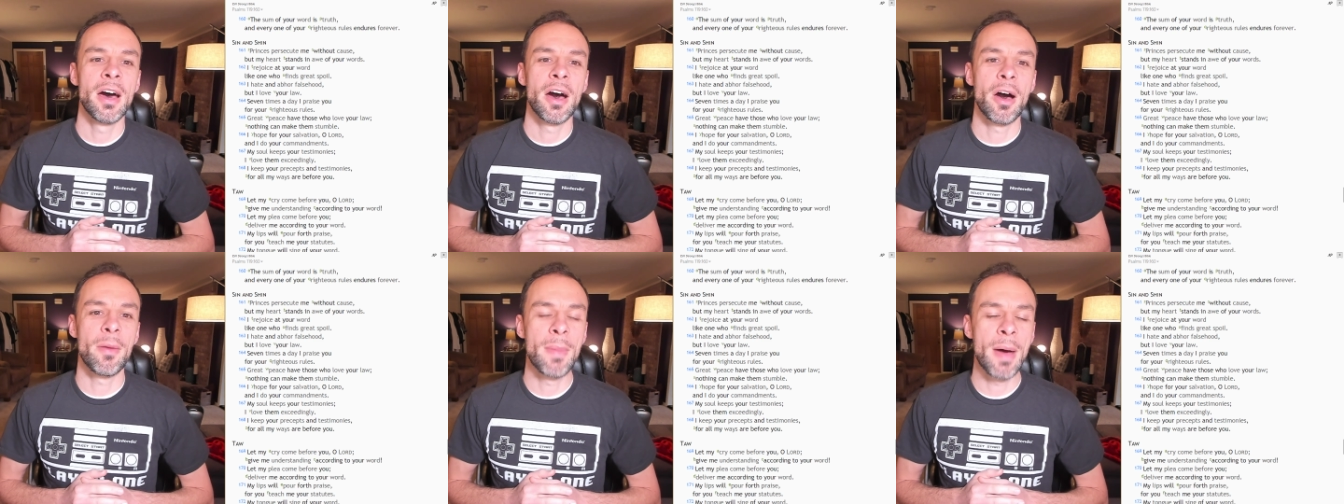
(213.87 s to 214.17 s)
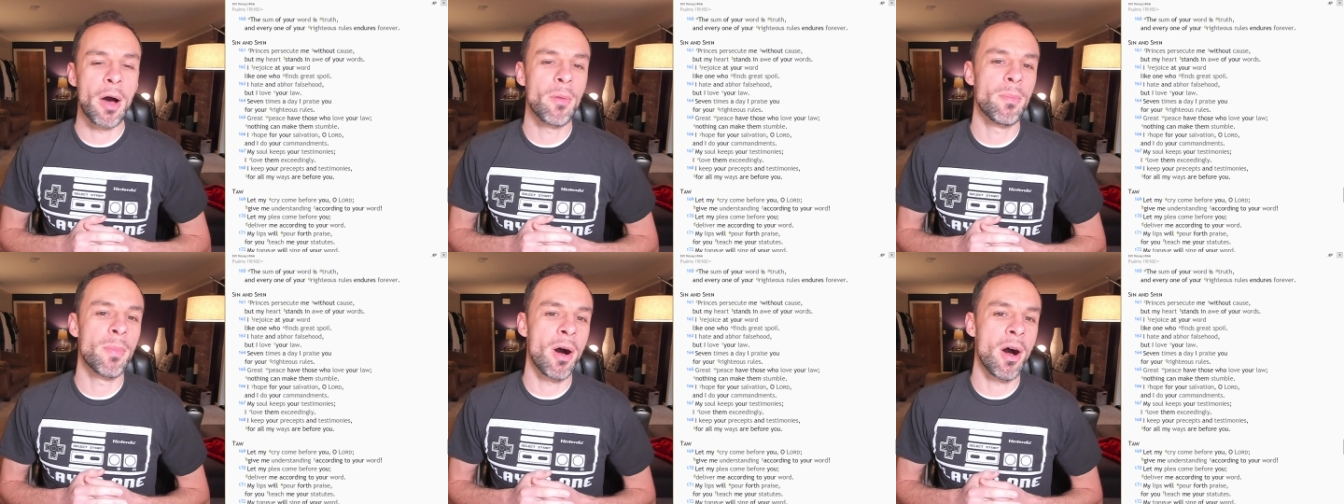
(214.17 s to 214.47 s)

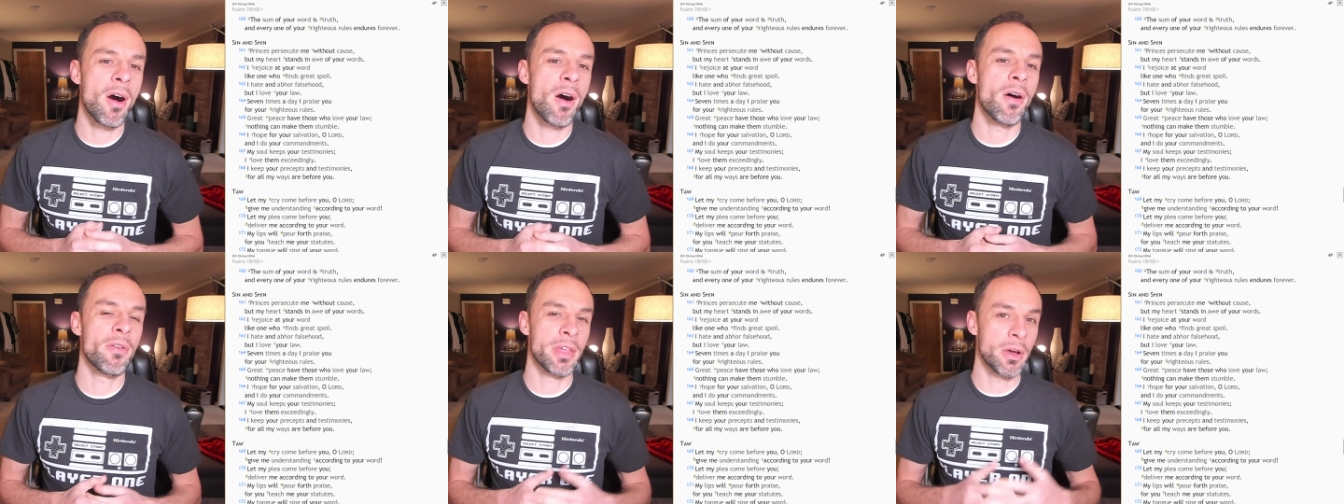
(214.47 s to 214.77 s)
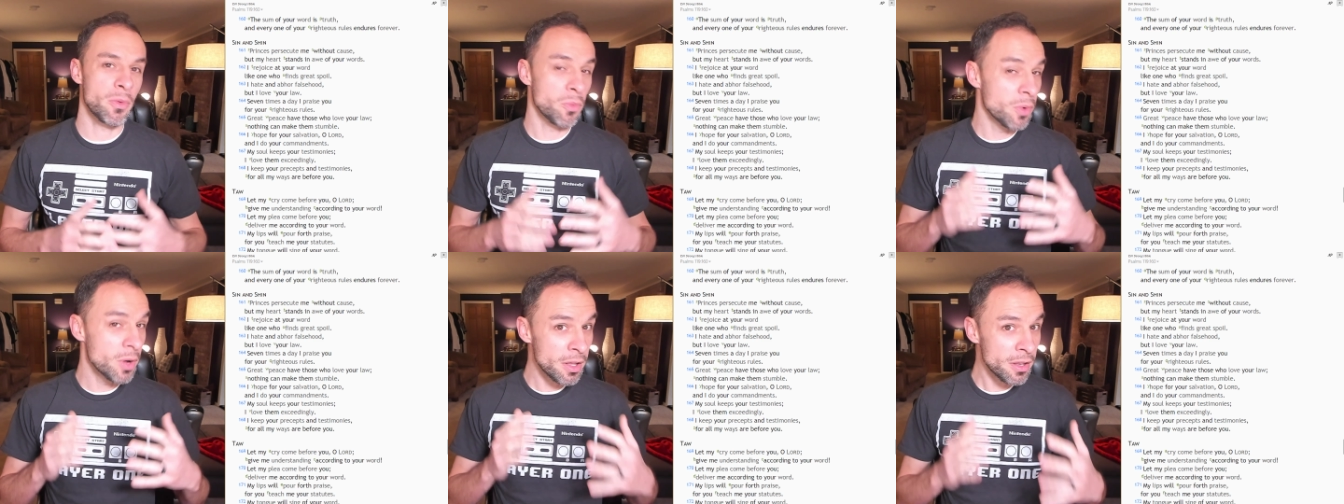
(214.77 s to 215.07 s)
about Paul
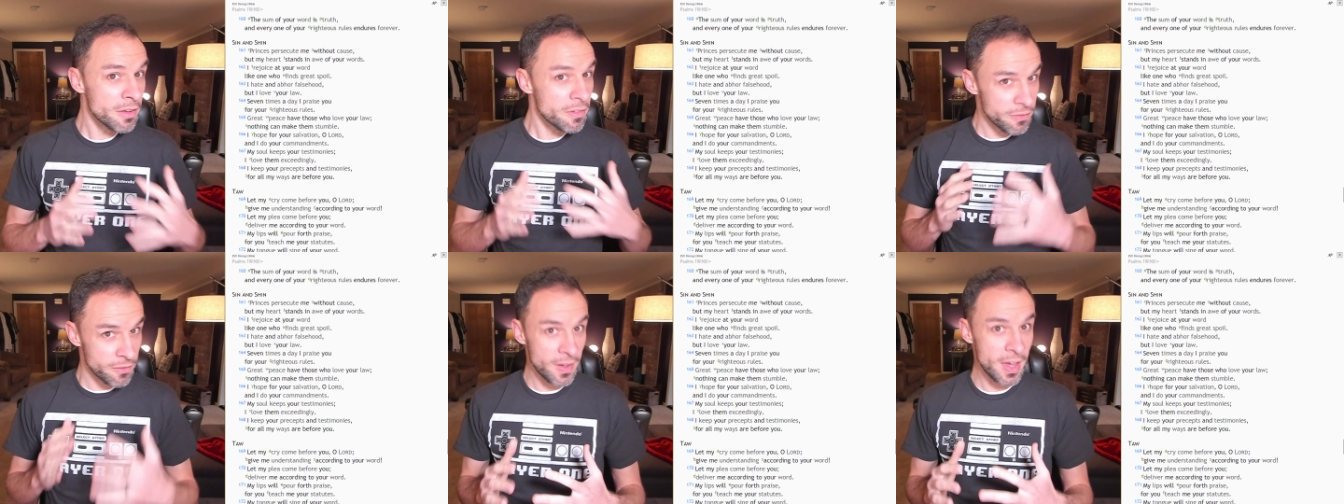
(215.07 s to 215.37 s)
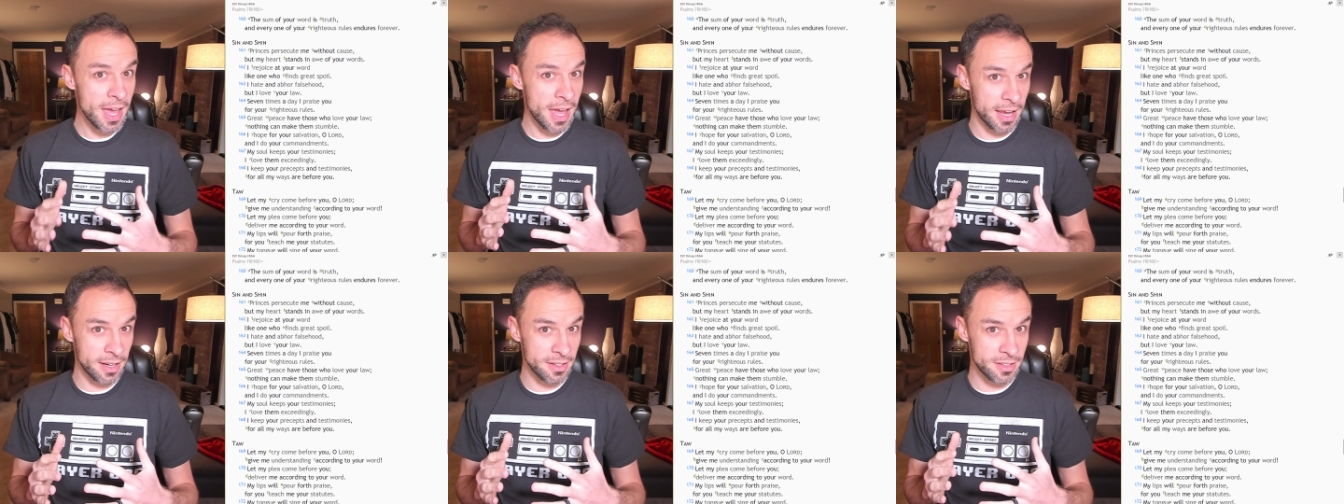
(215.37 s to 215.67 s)
that will
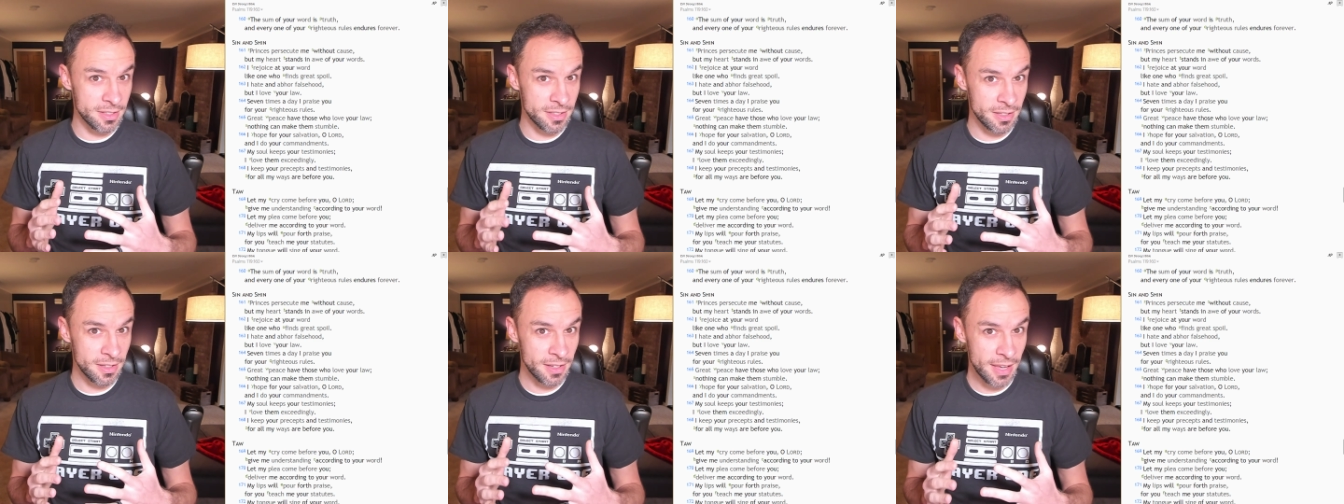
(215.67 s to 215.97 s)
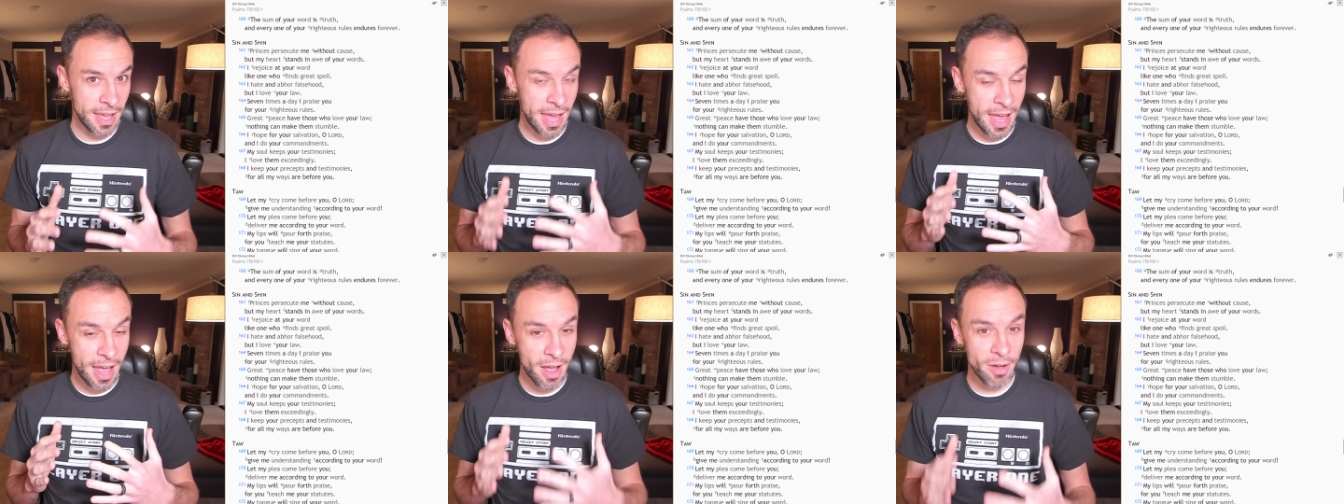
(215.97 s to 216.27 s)
affect
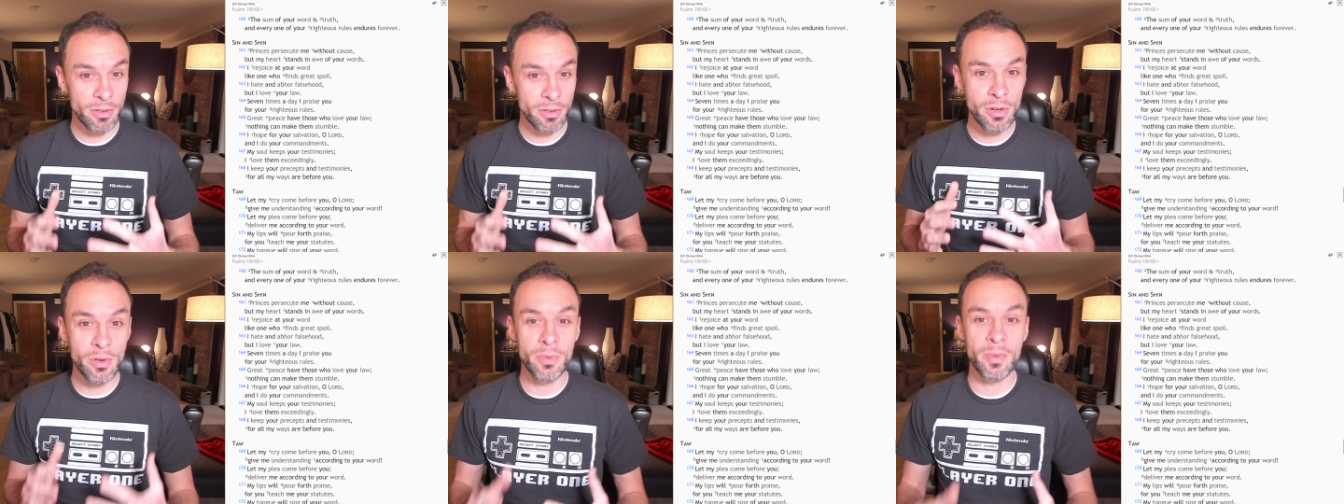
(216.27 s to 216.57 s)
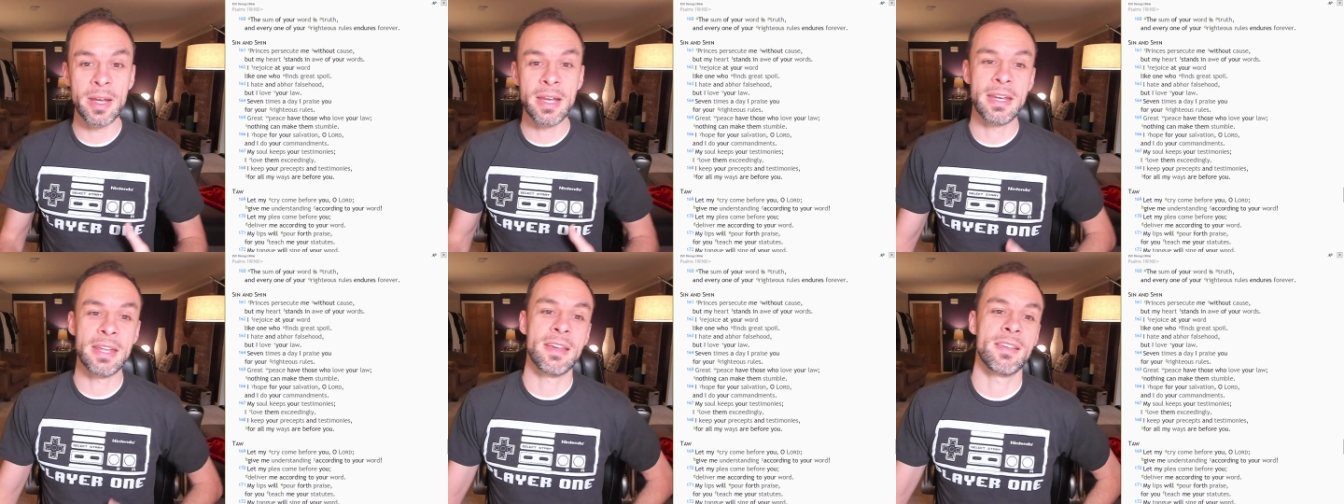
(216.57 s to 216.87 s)
how you
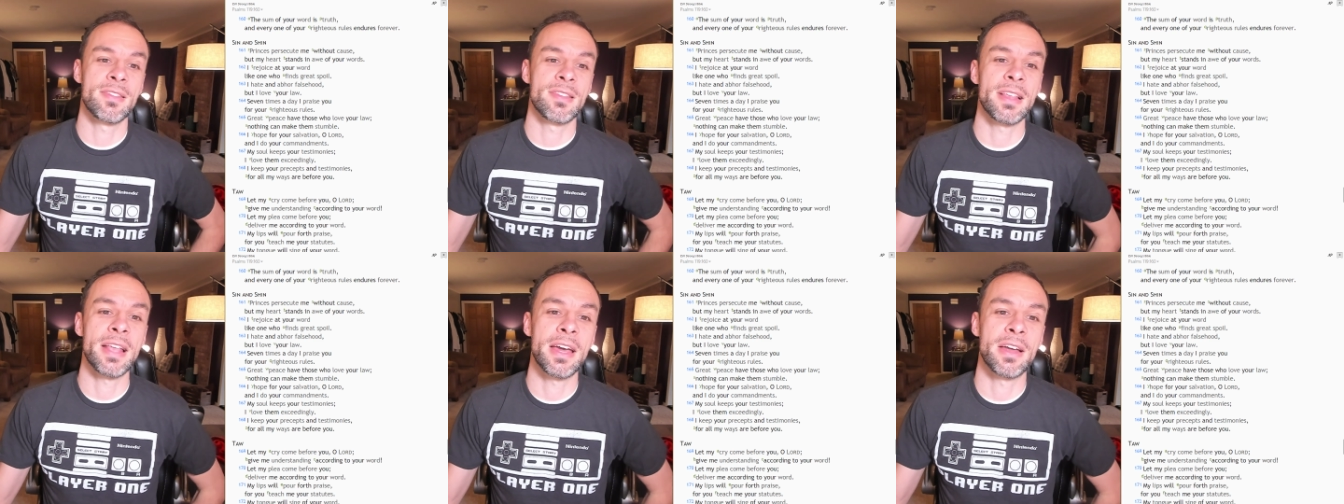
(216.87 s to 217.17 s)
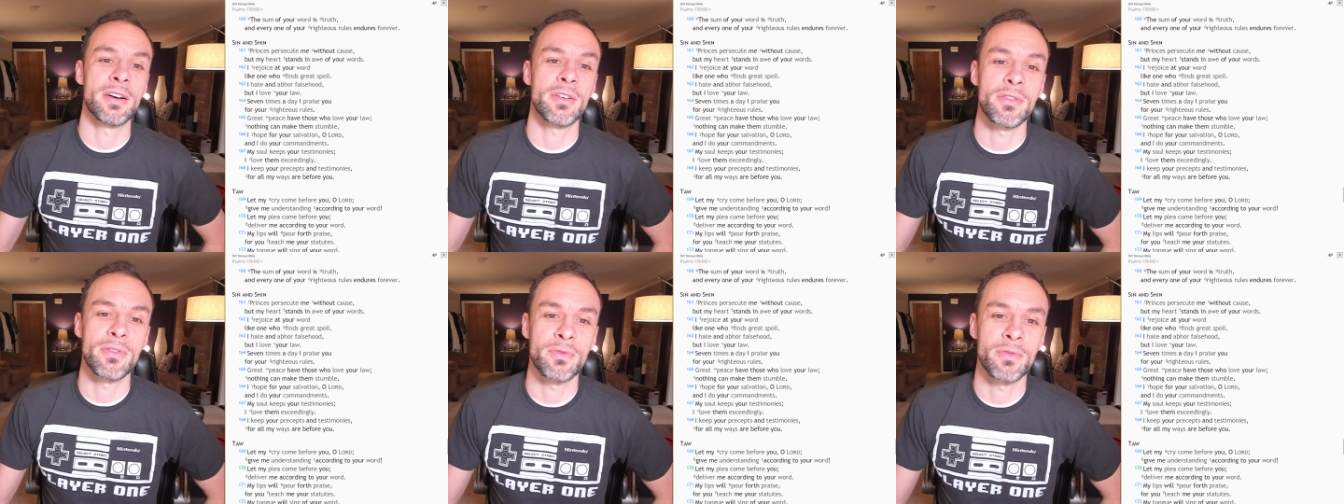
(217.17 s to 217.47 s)
read his
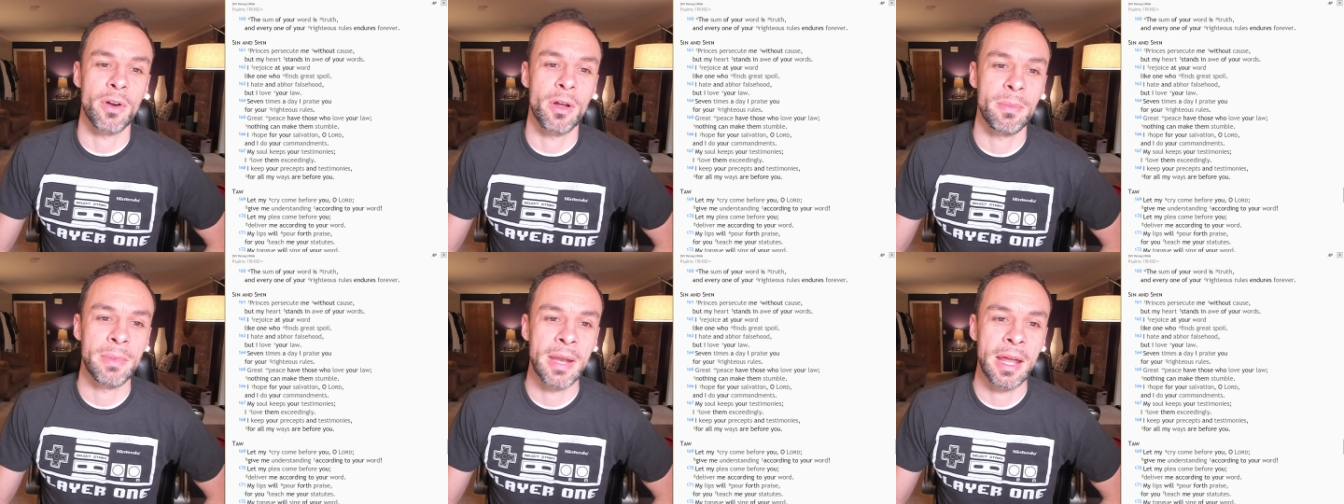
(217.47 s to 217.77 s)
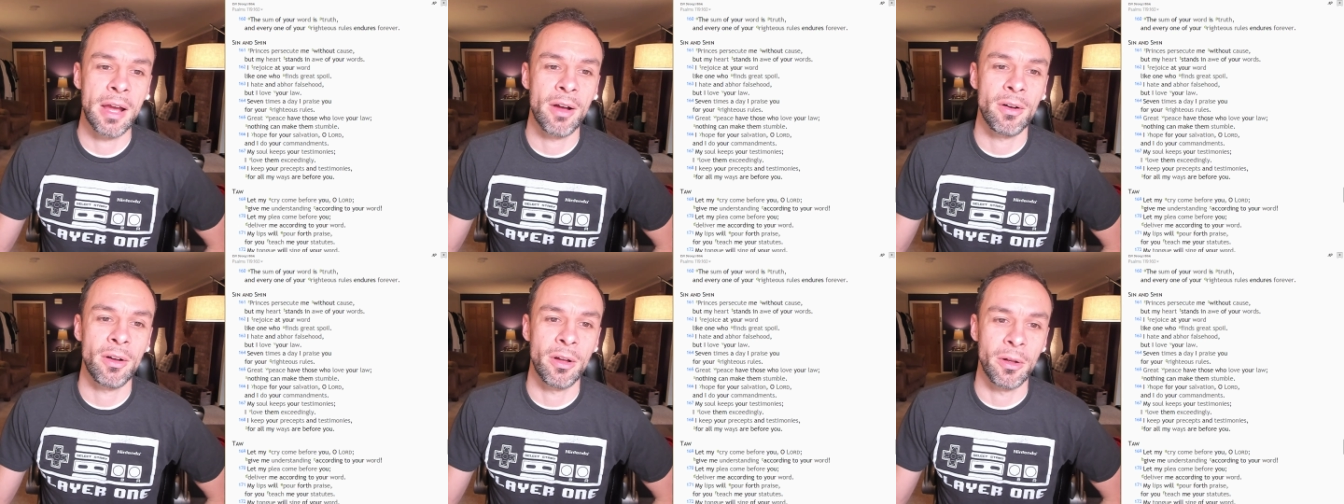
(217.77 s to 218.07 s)
letters from
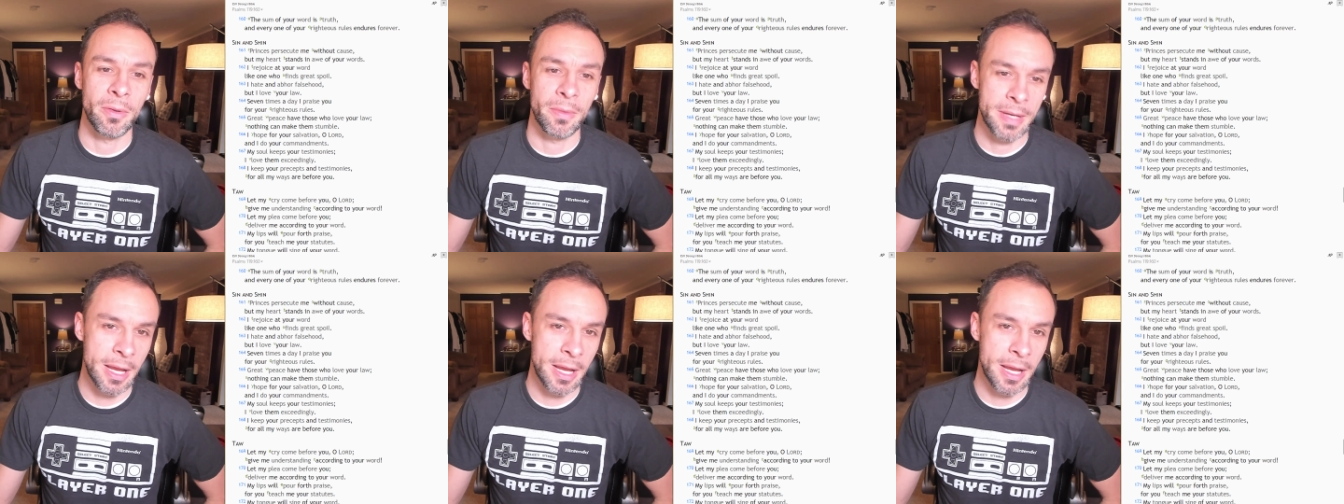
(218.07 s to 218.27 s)
now on.